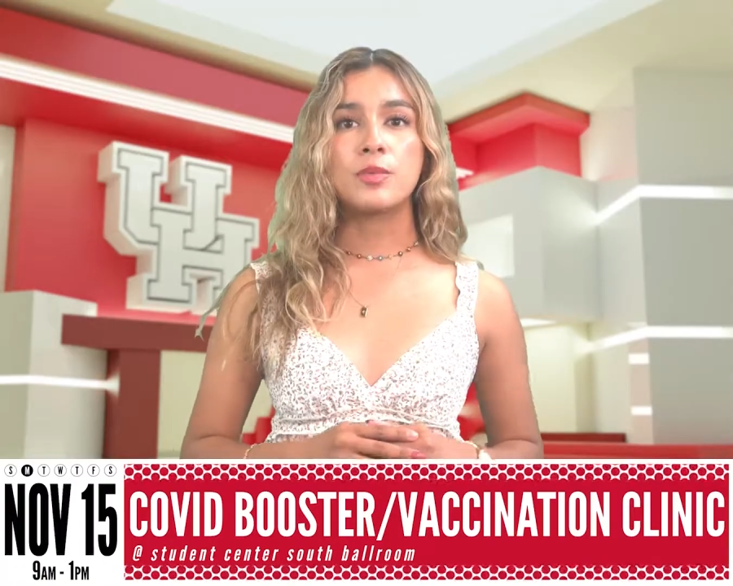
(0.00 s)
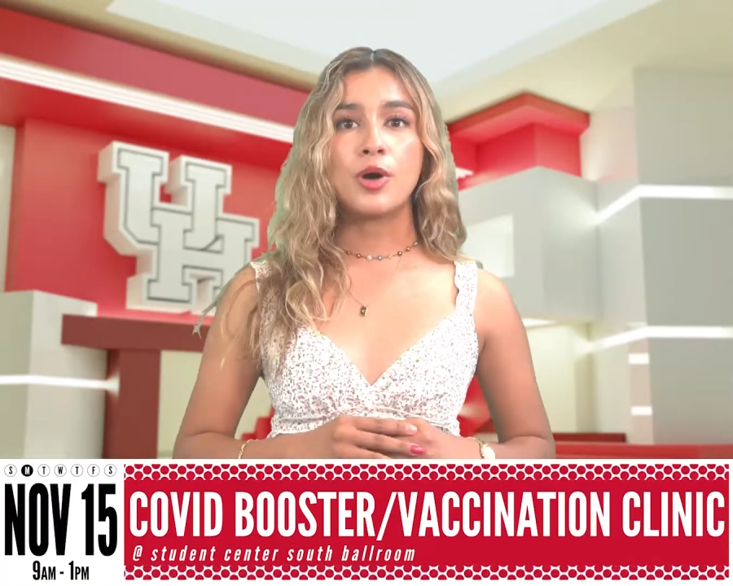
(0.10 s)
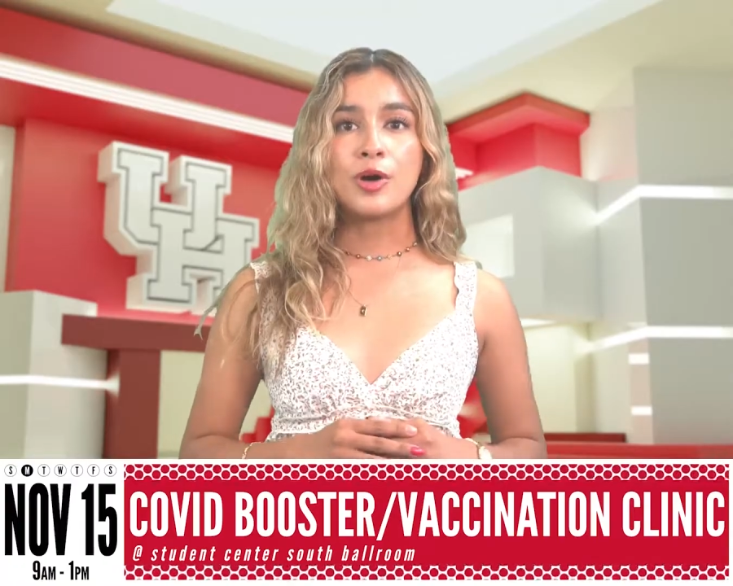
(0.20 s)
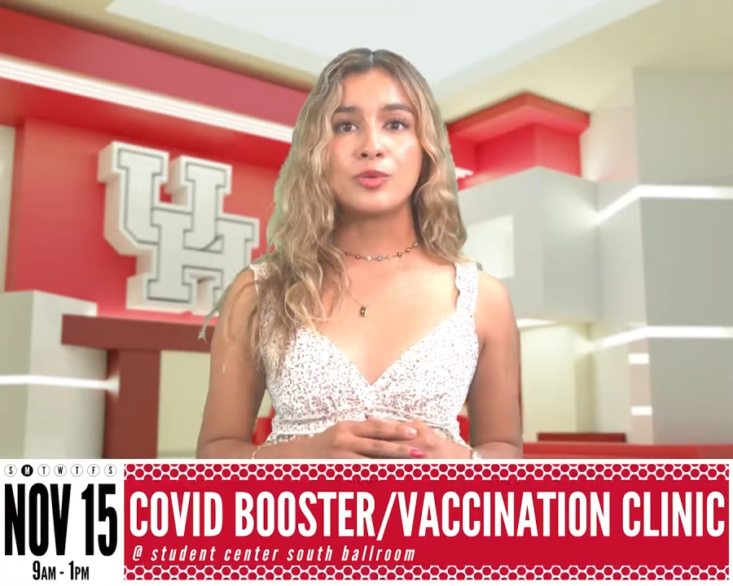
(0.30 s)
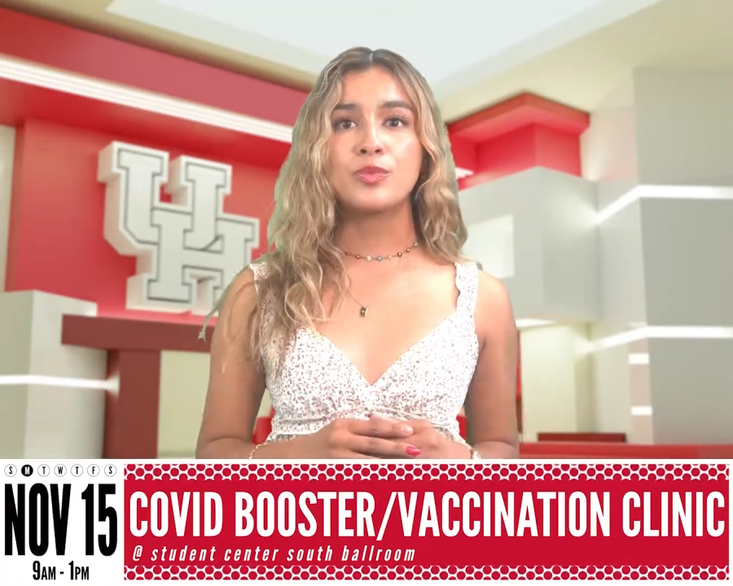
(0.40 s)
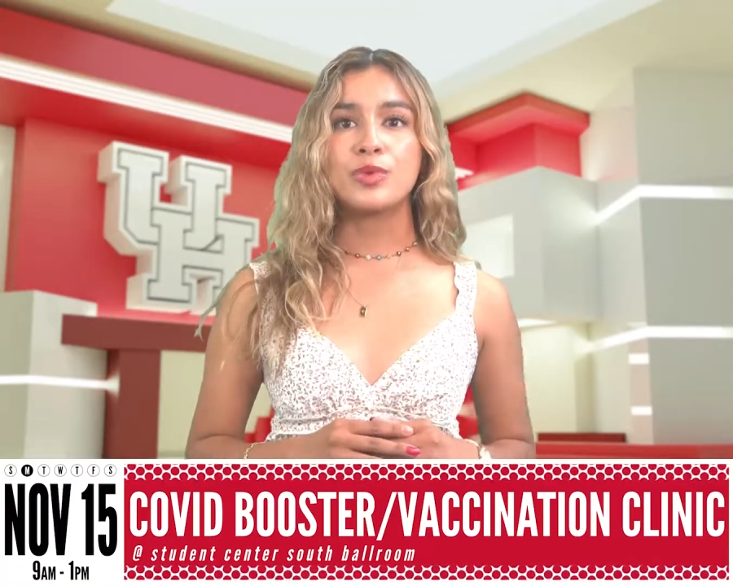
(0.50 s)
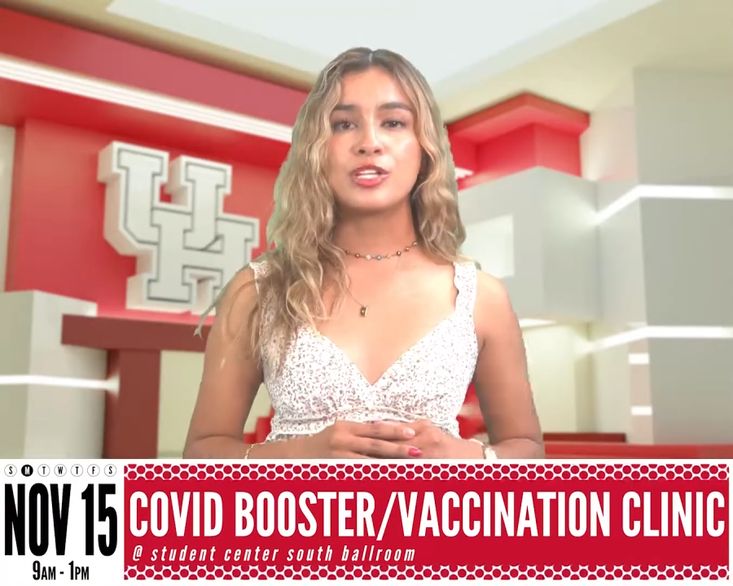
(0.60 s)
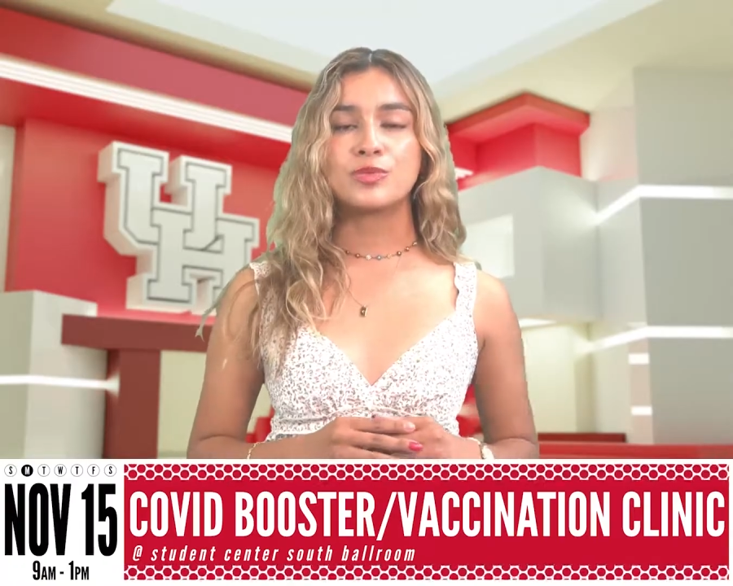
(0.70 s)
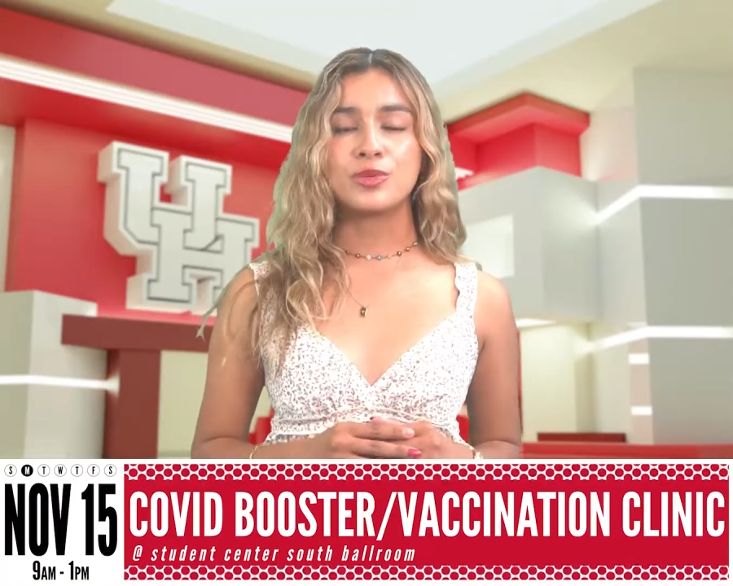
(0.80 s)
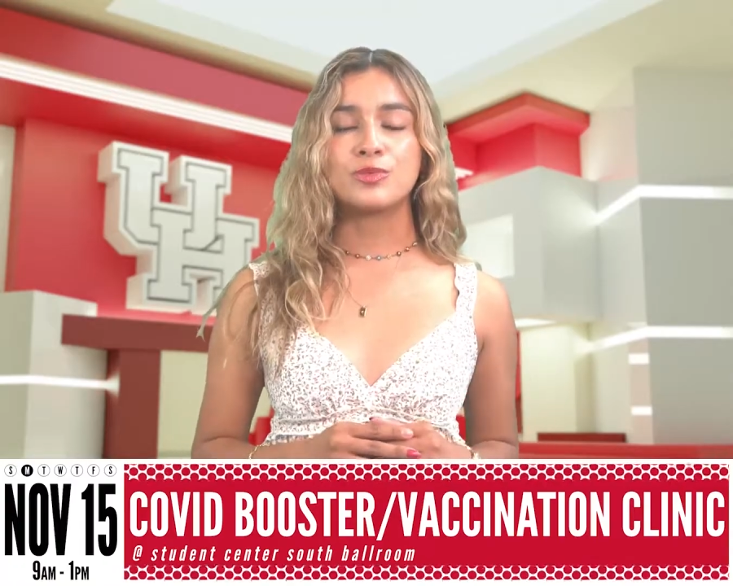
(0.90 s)
Ballroom
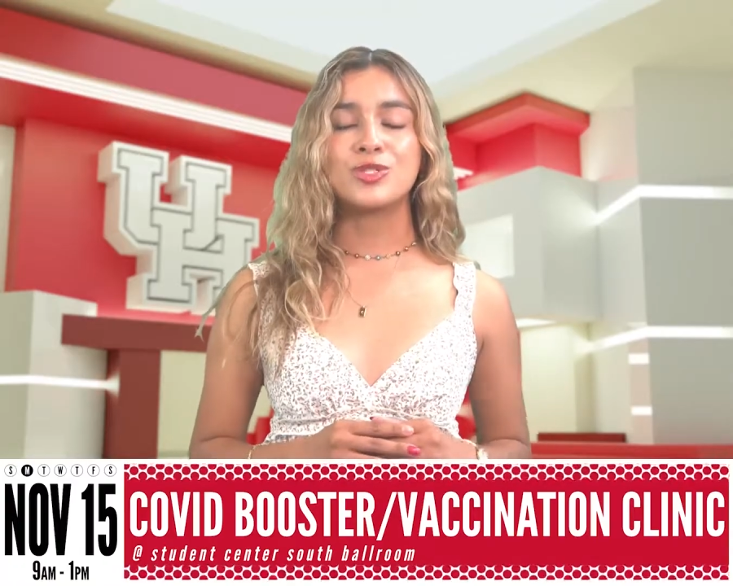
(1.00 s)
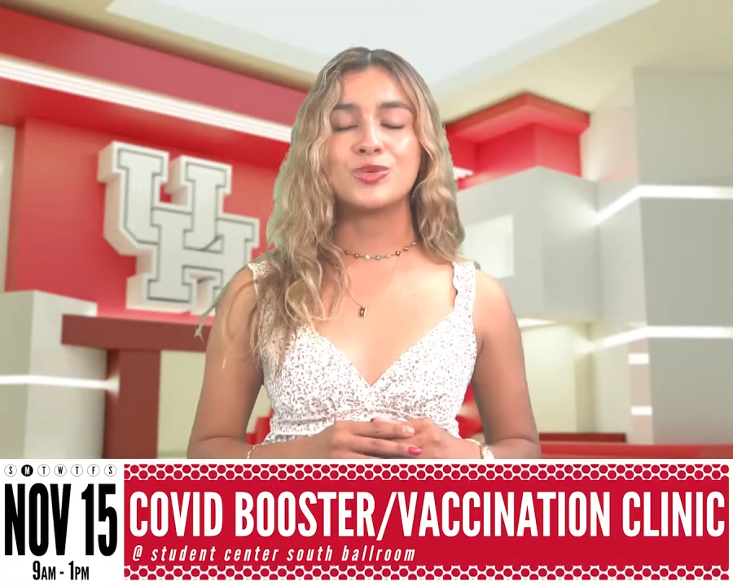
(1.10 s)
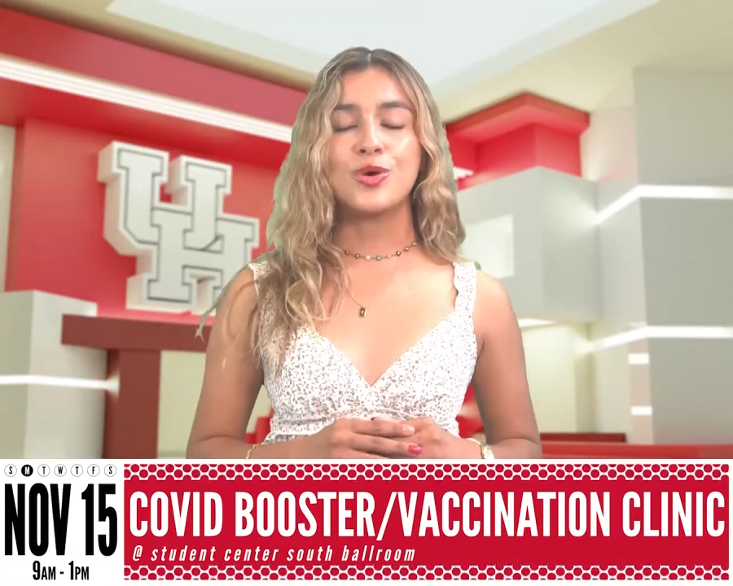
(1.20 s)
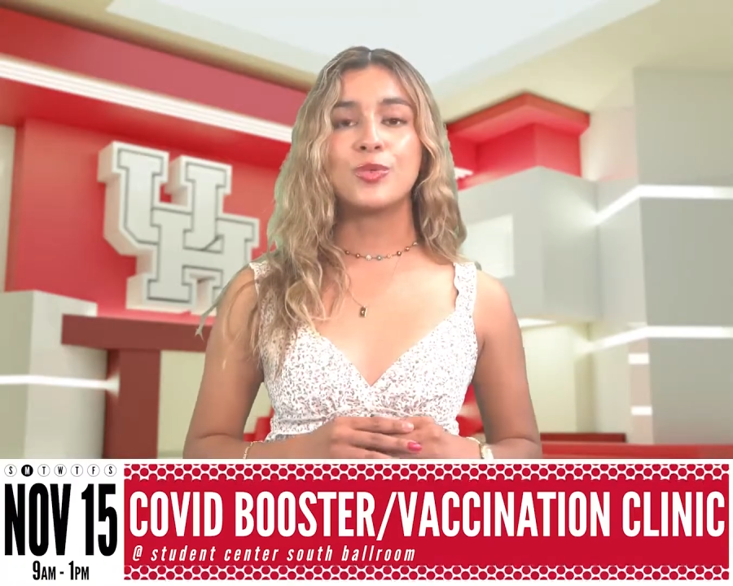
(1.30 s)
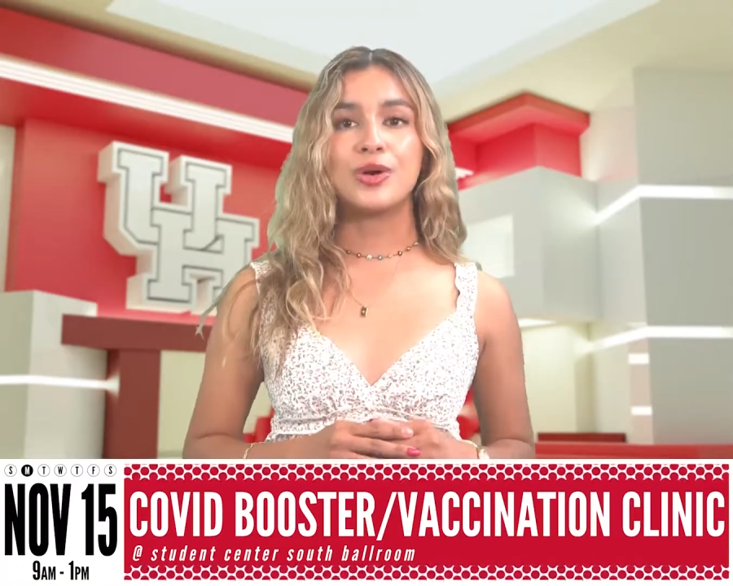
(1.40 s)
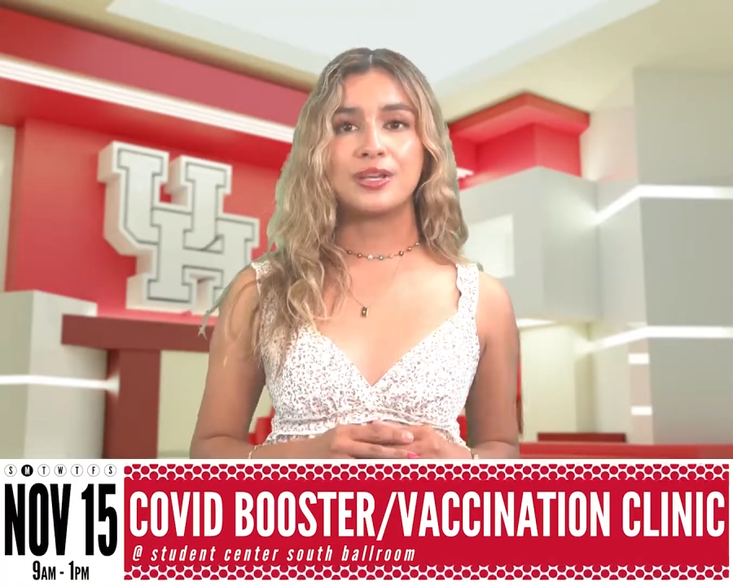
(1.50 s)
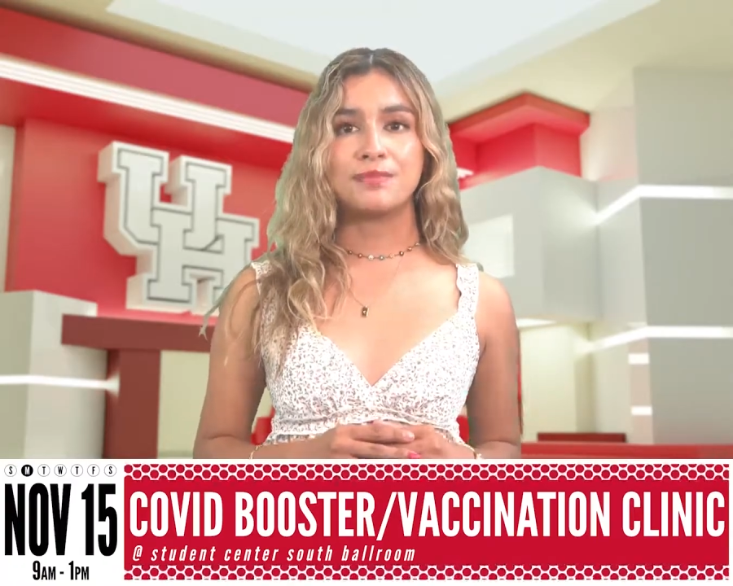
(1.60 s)
Rest Room 201.